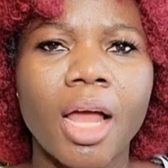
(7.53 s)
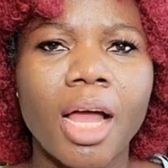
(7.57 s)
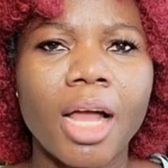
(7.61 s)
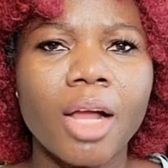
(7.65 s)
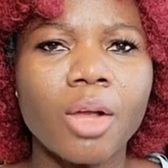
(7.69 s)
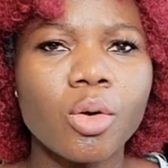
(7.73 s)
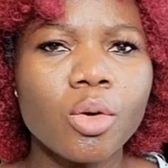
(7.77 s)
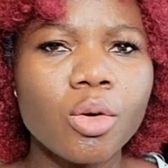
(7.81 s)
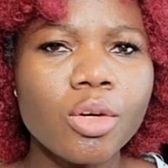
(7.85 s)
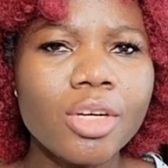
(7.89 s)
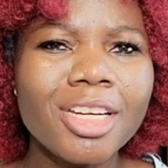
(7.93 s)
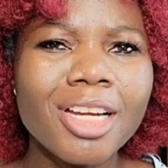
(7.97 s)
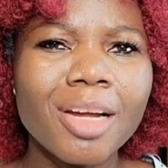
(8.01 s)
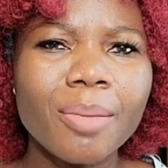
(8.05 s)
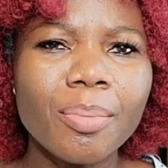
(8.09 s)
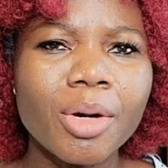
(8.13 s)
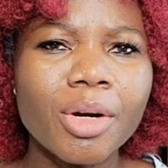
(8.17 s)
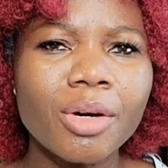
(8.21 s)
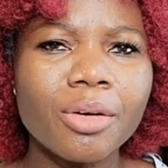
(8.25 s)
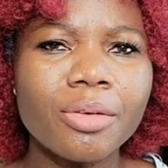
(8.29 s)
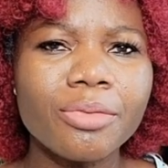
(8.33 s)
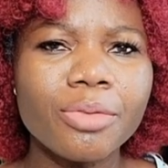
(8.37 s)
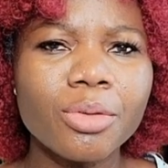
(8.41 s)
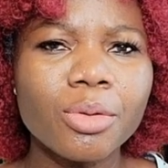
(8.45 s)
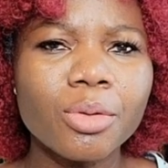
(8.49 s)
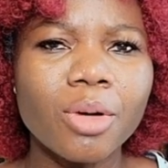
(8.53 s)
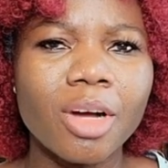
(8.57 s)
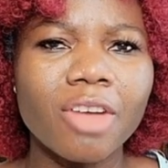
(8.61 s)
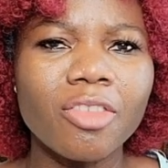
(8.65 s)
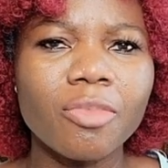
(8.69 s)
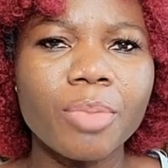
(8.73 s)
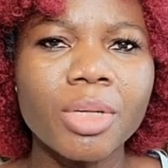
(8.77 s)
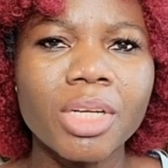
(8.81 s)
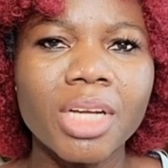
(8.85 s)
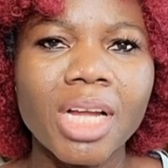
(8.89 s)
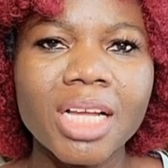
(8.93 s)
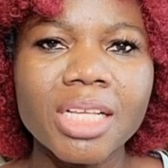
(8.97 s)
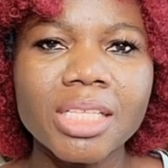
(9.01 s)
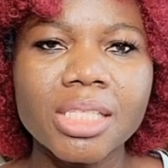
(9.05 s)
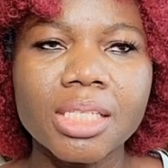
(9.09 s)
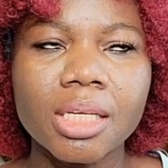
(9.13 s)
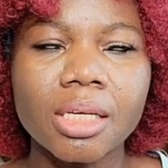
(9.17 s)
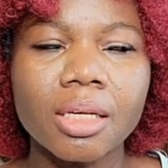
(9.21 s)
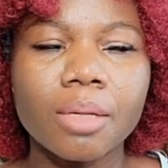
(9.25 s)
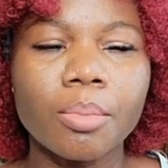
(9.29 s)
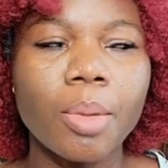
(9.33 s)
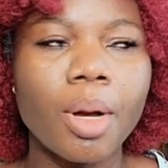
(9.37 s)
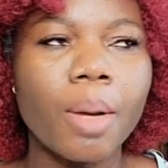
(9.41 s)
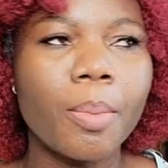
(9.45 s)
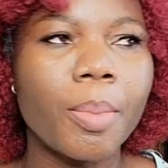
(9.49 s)
A good number of you have been
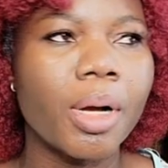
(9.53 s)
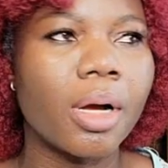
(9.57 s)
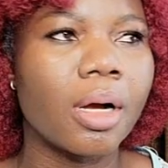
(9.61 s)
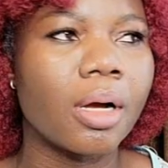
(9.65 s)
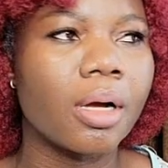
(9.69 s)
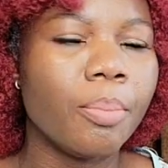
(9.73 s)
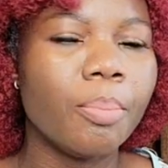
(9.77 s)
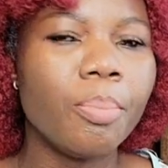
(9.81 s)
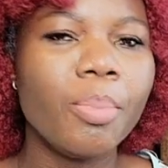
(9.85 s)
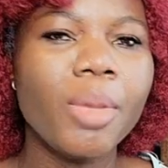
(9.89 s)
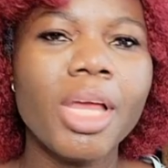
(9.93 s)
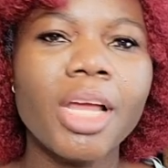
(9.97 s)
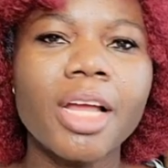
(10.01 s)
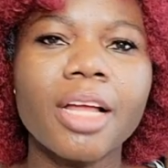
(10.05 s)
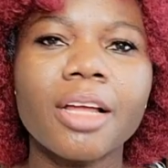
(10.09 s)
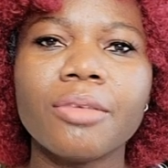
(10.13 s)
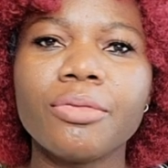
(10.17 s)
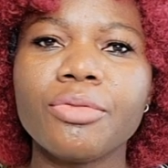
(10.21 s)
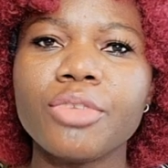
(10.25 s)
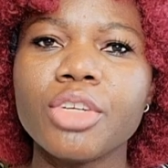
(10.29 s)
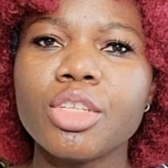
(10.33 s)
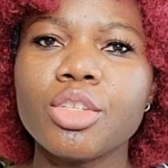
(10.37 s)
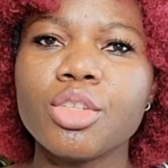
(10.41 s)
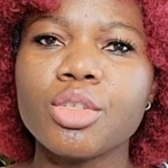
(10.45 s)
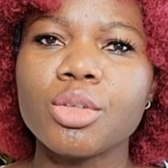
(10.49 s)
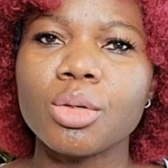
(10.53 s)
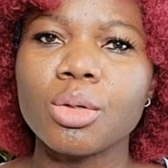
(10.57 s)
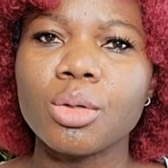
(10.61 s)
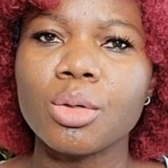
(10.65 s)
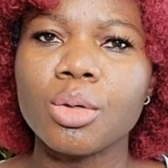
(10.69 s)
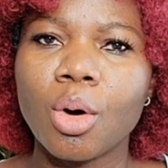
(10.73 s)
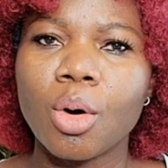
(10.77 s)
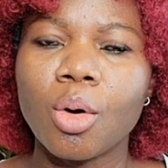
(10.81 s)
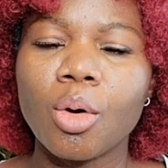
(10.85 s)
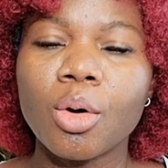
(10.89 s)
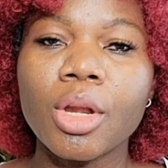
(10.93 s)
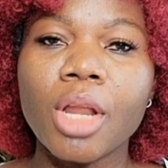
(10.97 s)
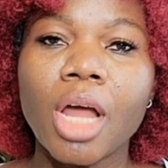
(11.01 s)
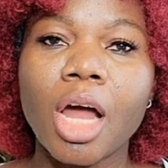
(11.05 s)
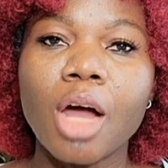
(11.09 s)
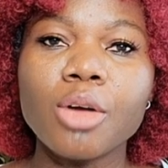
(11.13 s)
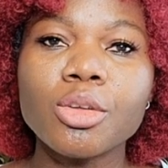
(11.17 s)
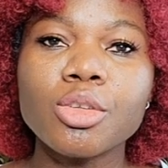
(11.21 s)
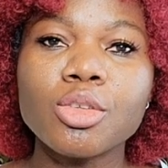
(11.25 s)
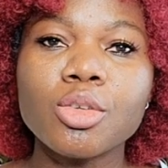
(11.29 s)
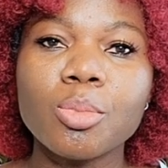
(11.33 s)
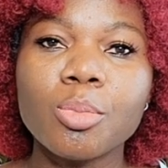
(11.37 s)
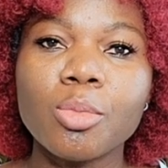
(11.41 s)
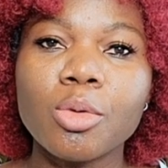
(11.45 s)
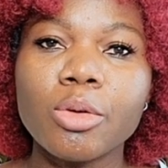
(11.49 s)
asking, Mama, make a video on how
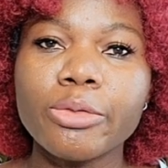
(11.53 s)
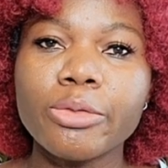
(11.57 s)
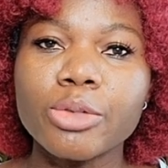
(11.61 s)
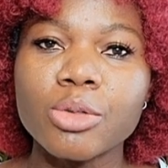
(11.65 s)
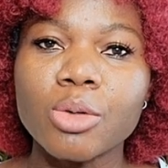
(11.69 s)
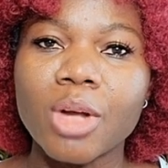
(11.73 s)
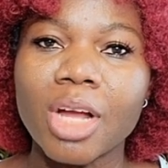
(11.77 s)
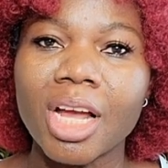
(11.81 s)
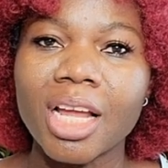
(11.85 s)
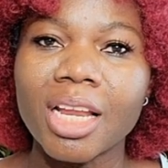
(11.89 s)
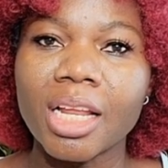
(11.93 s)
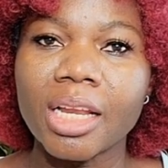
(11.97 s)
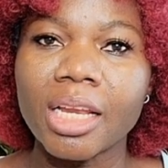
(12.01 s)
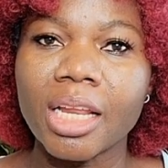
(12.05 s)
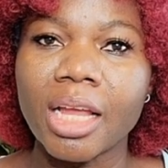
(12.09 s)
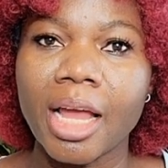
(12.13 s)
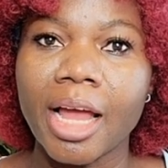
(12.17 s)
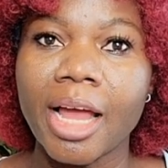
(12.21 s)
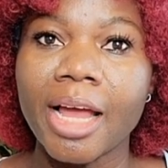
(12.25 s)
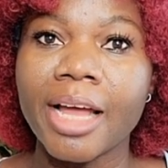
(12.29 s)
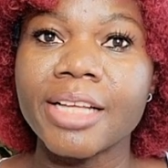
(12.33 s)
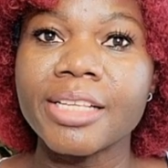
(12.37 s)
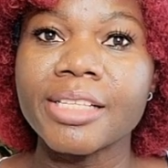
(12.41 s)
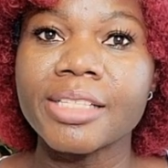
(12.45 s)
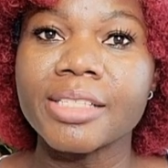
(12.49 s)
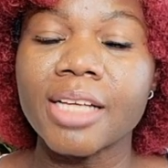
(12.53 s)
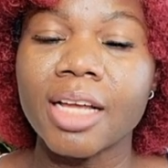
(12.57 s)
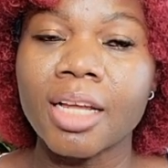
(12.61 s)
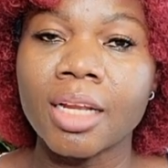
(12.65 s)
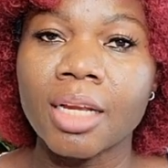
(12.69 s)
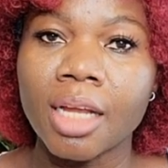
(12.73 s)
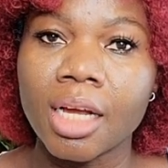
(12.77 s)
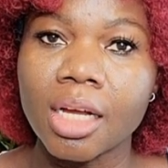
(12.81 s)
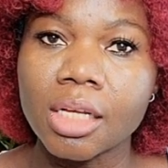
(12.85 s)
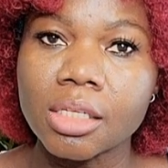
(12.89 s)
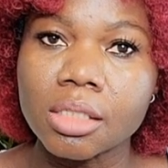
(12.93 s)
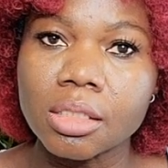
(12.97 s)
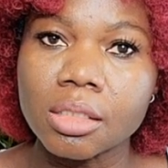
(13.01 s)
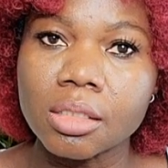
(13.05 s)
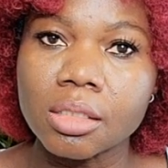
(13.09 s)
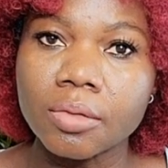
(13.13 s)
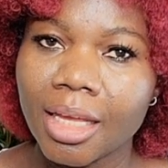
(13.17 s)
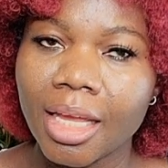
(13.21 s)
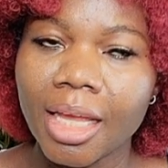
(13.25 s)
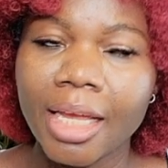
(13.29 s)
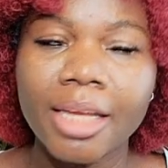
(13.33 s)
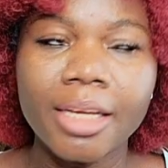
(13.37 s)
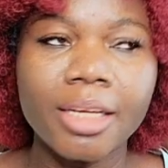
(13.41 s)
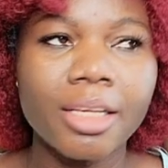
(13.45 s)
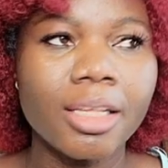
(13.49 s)
to move to Canada as a nurse.
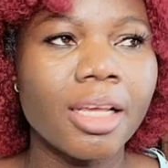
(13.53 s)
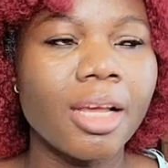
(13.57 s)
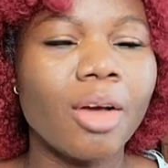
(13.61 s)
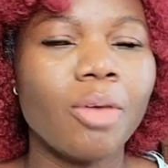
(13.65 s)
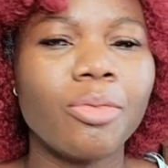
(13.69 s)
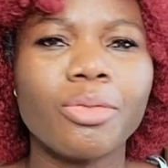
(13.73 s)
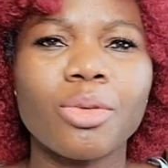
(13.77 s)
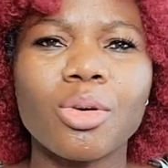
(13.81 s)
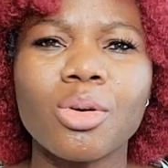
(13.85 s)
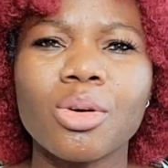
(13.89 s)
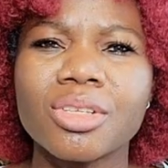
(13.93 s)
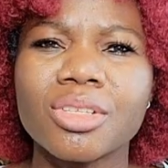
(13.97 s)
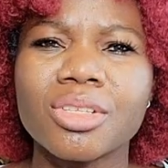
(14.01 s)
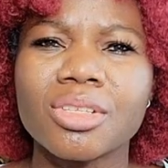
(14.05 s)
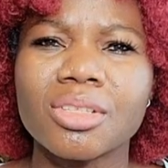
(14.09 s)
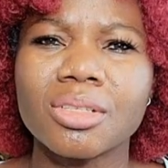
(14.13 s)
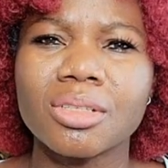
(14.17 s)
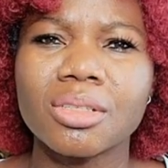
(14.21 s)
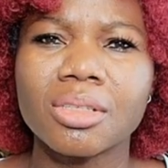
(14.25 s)
And of course,